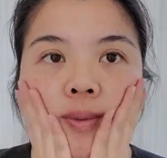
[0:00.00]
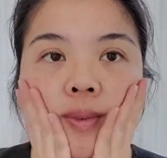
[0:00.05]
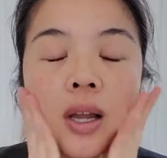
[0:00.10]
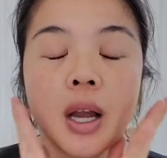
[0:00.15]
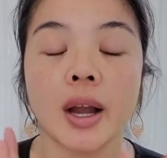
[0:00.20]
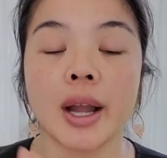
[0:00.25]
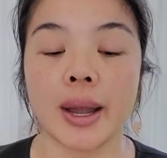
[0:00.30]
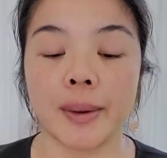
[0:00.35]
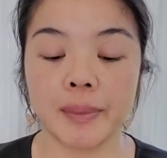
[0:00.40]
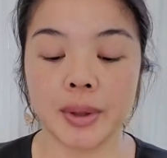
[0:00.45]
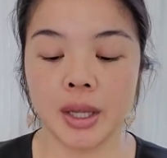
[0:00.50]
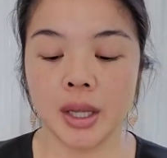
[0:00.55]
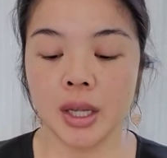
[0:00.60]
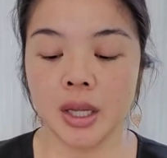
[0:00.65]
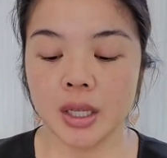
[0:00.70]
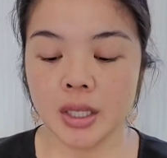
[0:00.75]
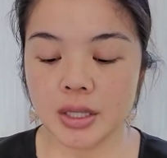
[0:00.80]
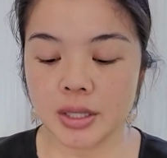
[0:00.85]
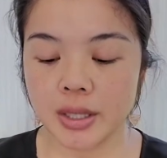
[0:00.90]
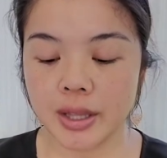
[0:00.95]
Okay,
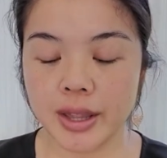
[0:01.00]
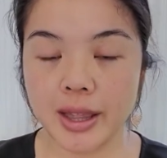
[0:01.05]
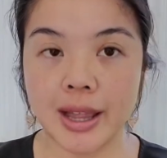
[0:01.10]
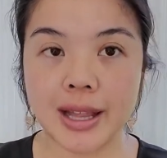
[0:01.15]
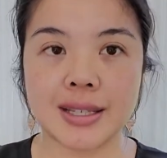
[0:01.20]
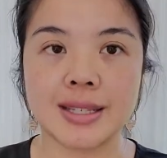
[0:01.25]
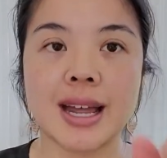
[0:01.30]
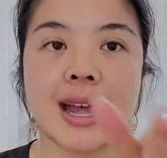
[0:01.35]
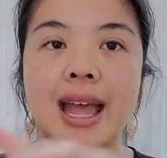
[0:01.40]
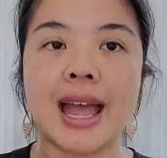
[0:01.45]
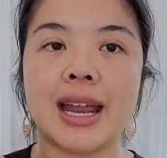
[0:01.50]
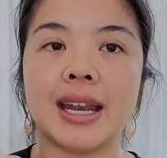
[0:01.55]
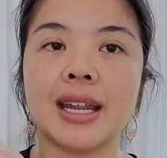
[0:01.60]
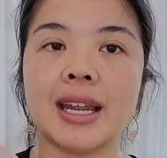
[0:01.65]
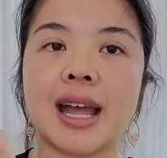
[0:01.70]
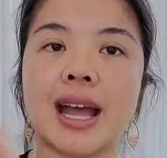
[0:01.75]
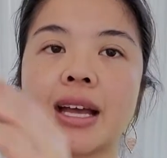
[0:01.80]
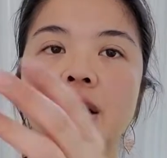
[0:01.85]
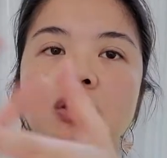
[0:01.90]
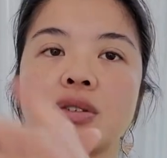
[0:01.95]
so that's that.
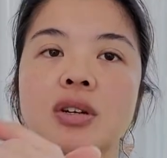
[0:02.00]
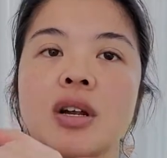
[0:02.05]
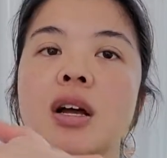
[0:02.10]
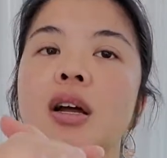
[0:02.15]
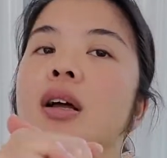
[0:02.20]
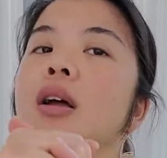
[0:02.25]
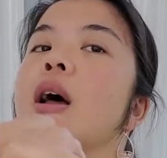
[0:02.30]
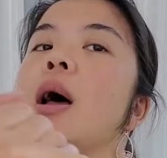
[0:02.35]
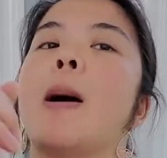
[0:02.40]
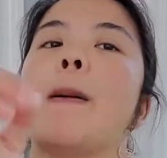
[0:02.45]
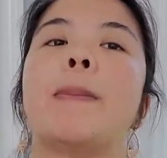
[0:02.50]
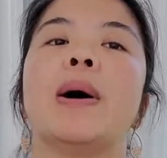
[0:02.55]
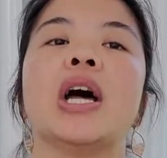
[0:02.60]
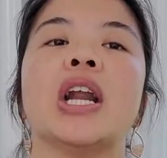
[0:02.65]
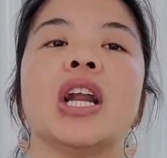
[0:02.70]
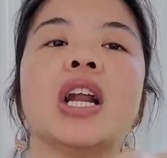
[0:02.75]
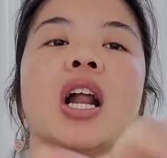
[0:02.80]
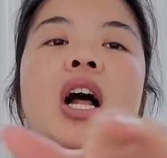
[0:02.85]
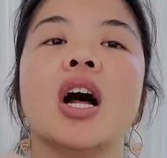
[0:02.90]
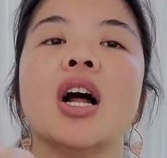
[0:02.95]
Any extra, put
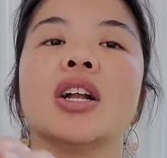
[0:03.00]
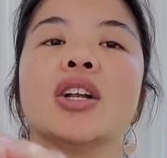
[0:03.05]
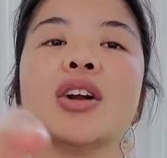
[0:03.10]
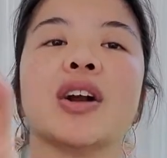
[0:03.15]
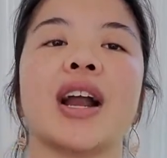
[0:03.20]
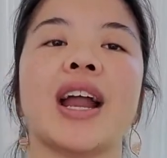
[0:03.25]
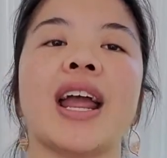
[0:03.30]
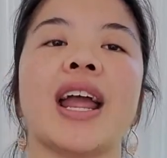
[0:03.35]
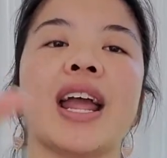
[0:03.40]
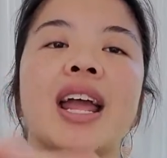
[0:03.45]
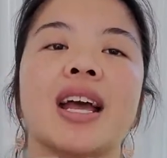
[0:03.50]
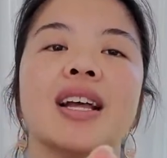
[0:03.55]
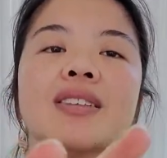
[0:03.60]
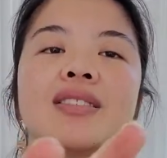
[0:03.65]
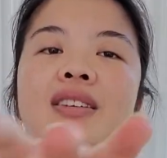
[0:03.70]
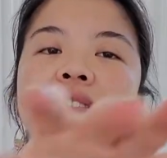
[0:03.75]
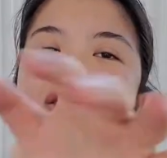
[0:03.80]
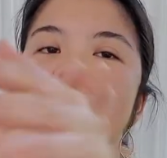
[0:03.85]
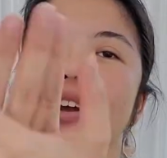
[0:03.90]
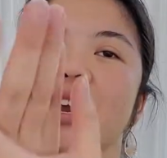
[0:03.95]
it on your hands,
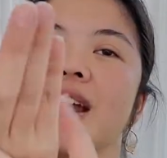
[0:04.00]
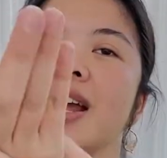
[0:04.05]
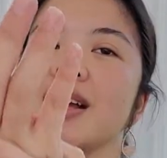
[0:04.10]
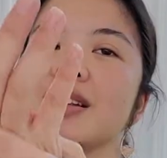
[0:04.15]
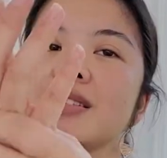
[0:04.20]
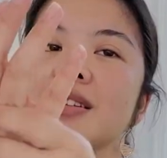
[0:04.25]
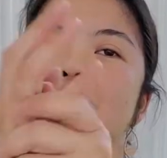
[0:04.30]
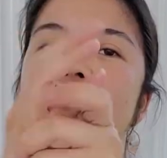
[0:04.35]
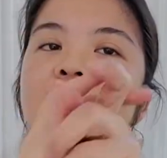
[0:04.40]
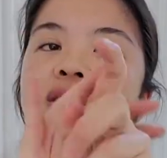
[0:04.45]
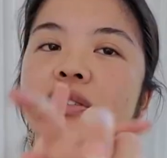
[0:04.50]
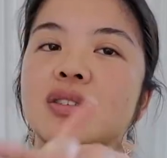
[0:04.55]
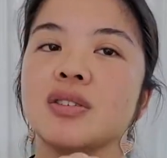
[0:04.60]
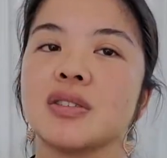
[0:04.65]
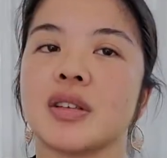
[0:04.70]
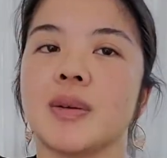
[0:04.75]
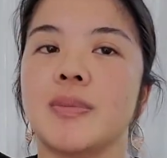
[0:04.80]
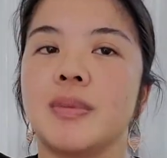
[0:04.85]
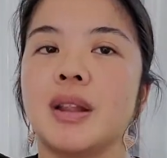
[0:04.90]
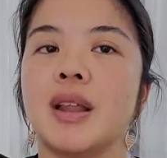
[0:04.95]
because your hands could also use
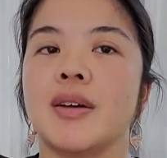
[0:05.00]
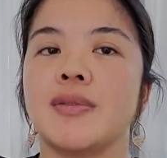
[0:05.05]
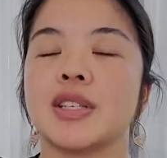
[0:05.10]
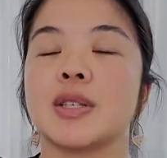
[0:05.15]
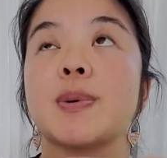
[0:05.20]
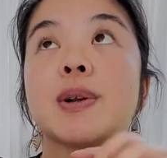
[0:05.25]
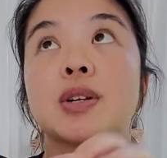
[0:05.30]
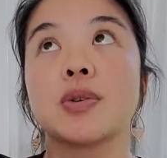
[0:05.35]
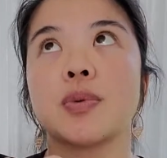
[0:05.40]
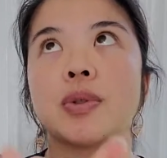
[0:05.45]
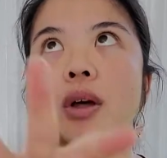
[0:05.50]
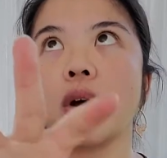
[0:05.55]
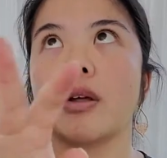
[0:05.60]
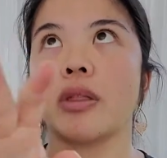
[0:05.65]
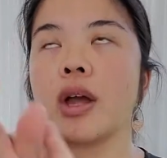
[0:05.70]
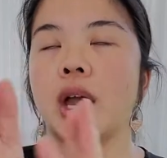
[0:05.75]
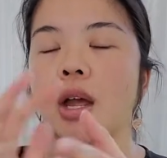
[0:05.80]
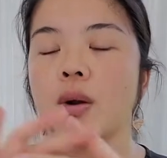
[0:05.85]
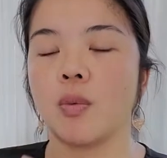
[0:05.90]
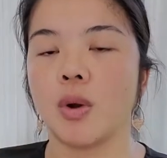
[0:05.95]
some love, especially with all the
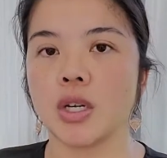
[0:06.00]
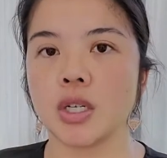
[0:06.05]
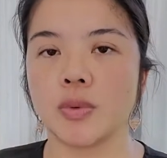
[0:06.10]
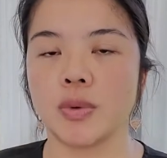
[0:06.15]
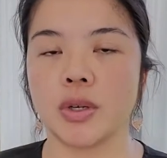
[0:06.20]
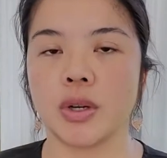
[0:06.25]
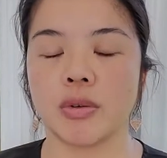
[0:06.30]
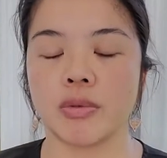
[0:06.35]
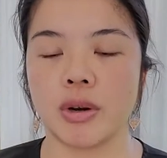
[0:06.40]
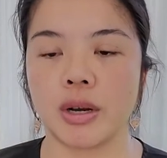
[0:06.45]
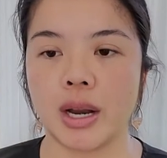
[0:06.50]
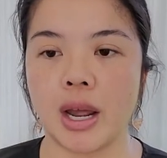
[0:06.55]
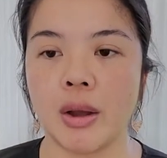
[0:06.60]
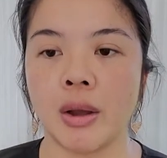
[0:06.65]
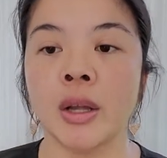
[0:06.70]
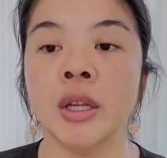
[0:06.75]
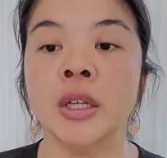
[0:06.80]
hand washing we're doing right now.